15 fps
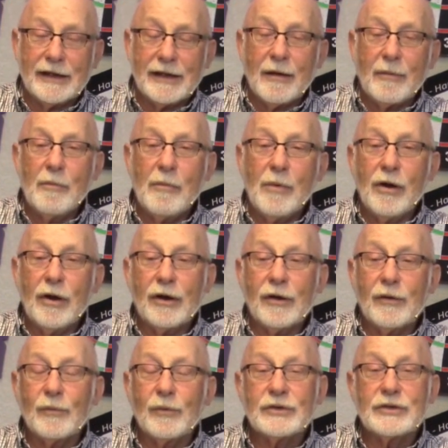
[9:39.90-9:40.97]
Mark
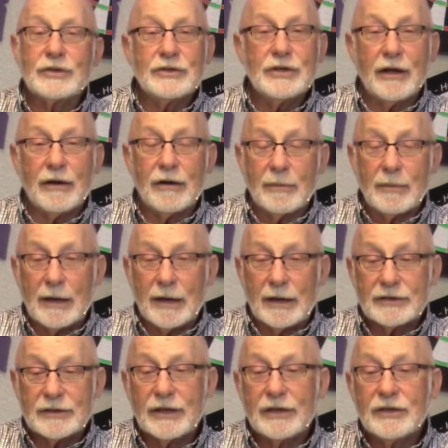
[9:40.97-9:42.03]
was a
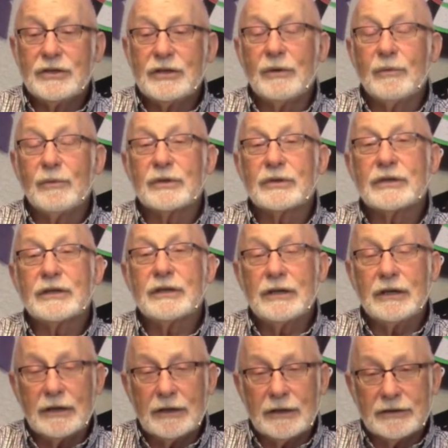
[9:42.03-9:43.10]
chatterbox. She was
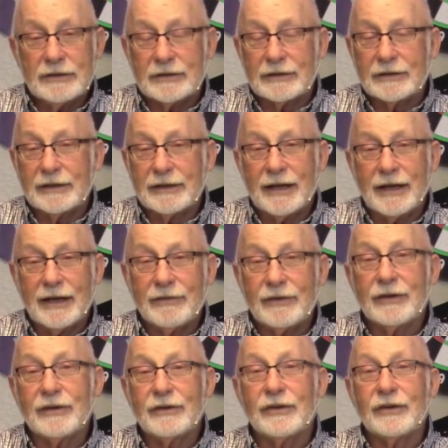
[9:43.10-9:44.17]
constantly
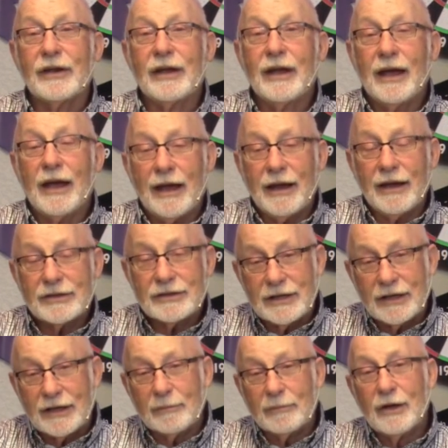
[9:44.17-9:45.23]
having to ask
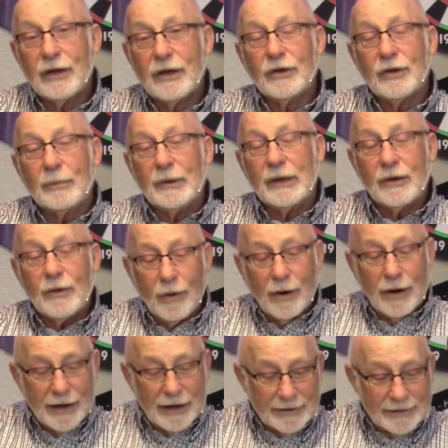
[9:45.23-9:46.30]
him to be
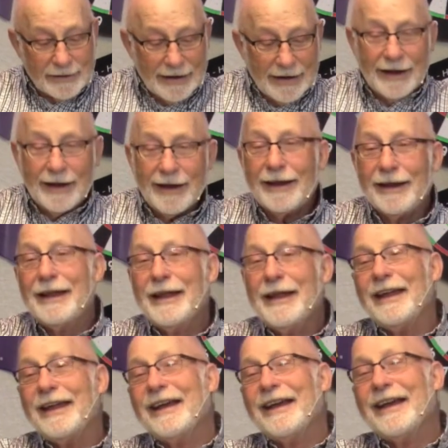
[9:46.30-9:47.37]
quiet. And
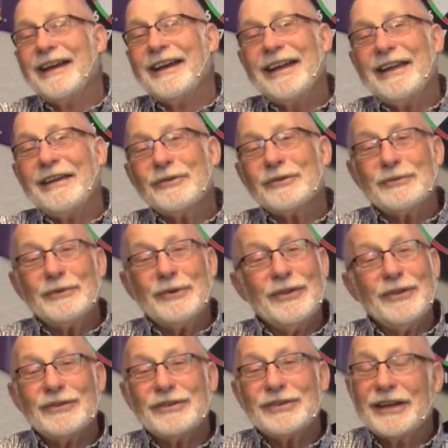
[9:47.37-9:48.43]
he was one of
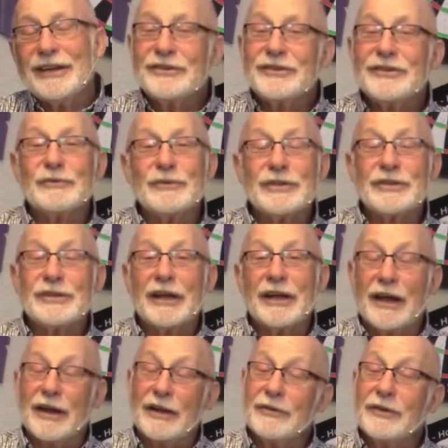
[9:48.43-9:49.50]
those kids that was
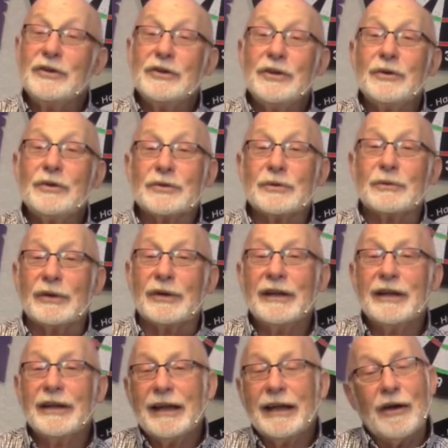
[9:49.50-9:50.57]
kind of unusual.
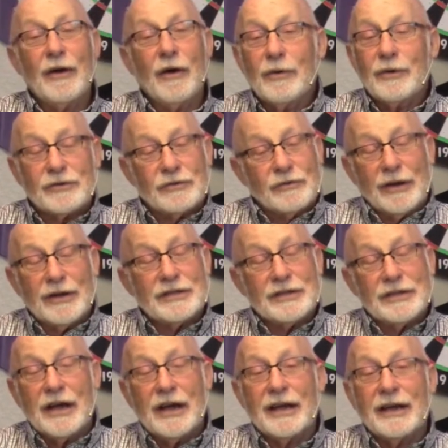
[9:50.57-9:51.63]
He always dressed
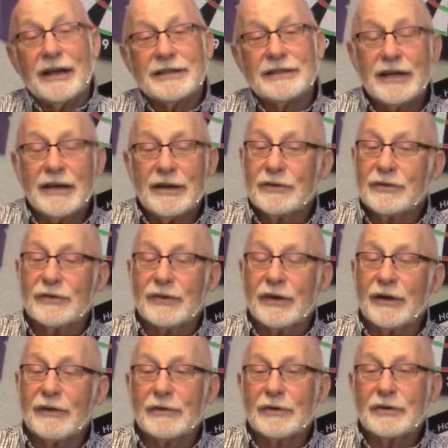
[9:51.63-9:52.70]
nice, was
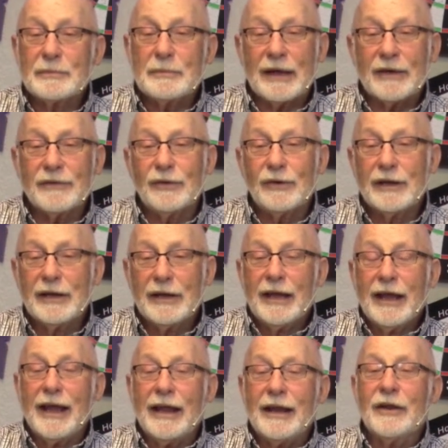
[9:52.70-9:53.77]
very respectful,
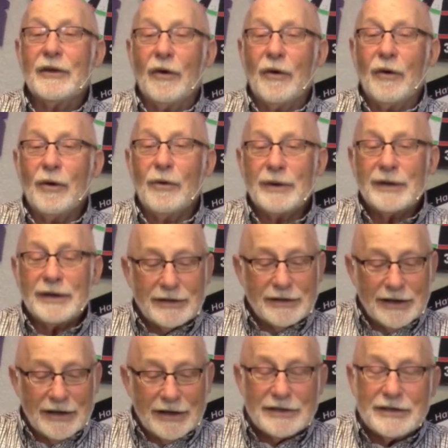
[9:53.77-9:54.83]
and he'd
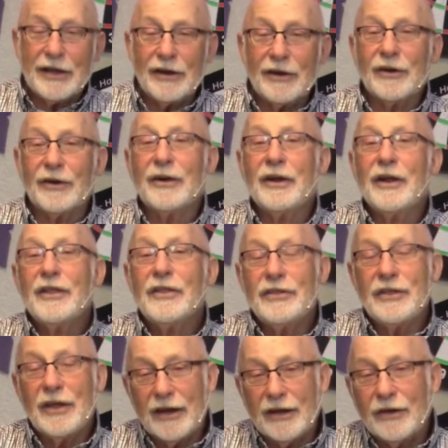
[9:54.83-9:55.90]
always tell her,
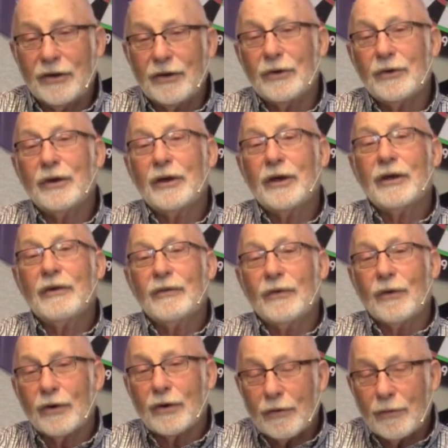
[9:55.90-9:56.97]
"Thank you
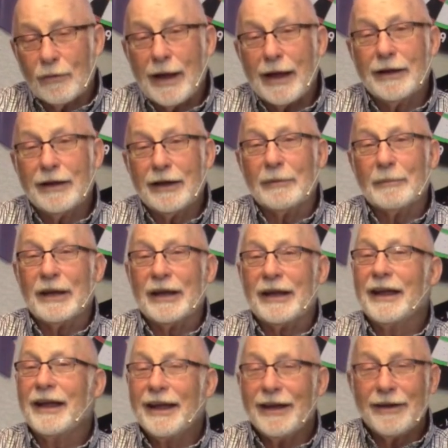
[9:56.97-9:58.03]
for correcting me."
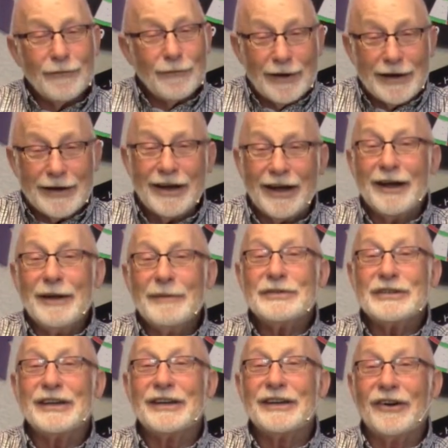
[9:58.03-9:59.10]
Every time
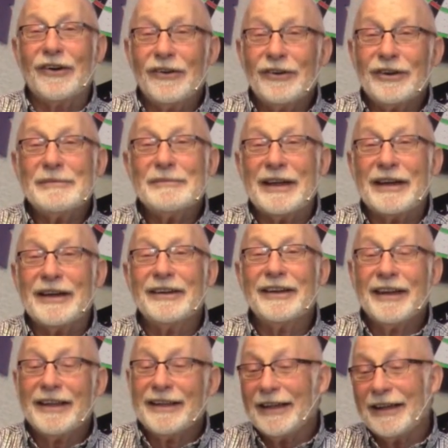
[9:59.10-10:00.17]
she called him down,
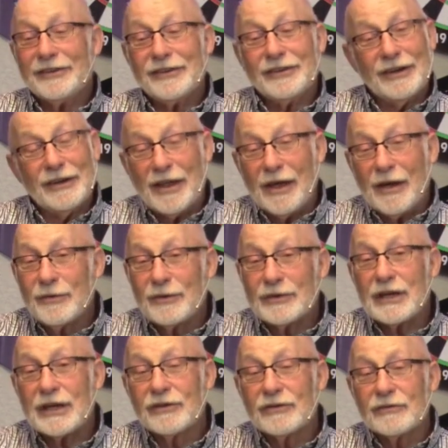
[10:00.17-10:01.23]
that was
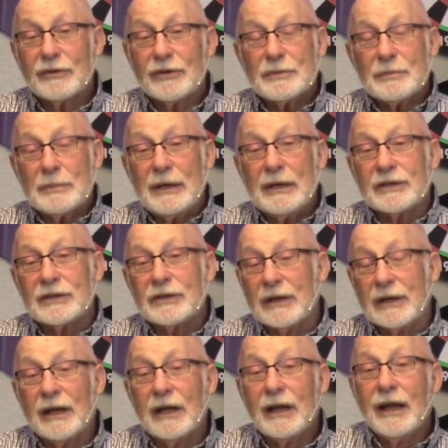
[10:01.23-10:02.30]
his response,
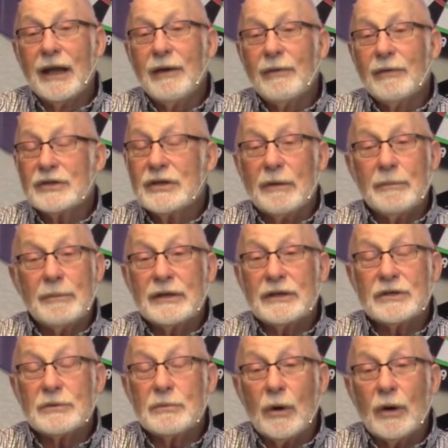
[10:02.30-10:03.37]
and he was being
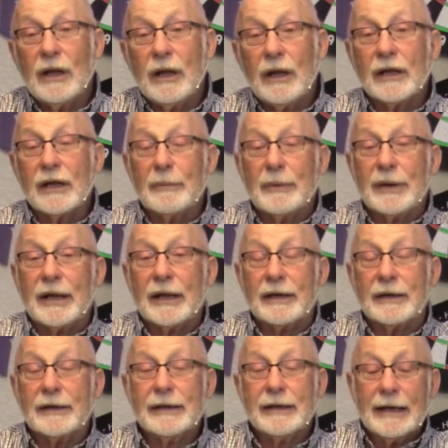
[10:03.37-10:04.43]
smart aleck about
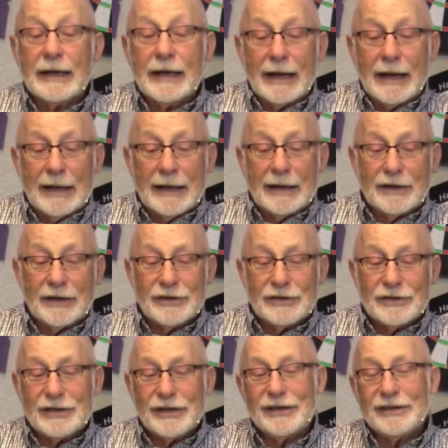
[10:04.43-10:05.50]
it. And
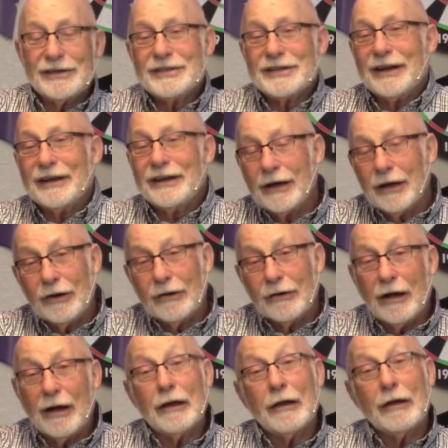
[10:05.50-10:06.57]
she said,
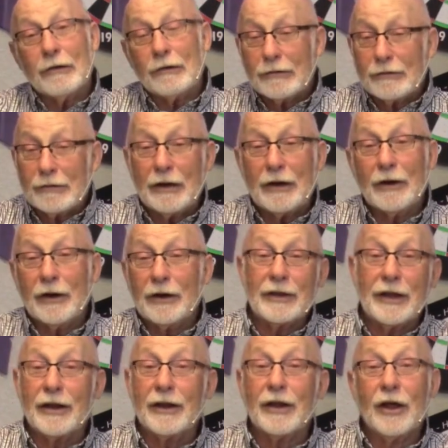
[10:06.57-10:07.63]
I got used to hearing
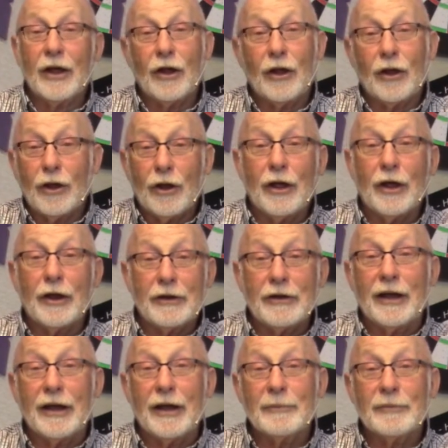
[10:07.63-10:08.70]
that a lot of
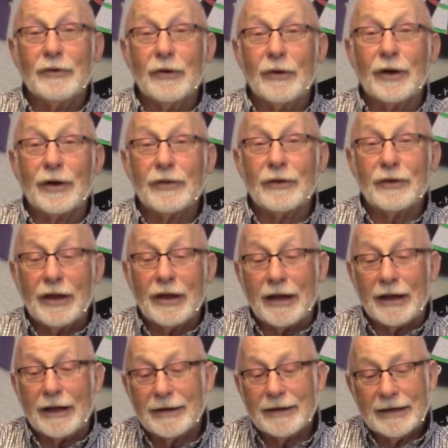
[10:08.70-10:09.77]
times during the
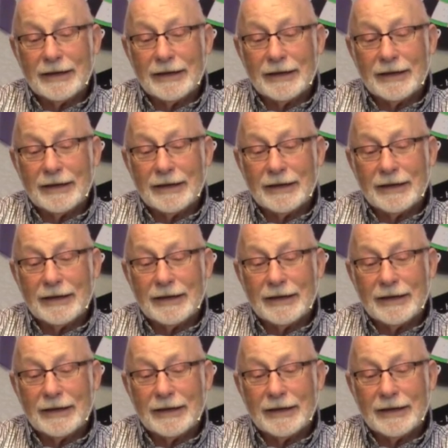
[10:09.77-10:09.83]
day.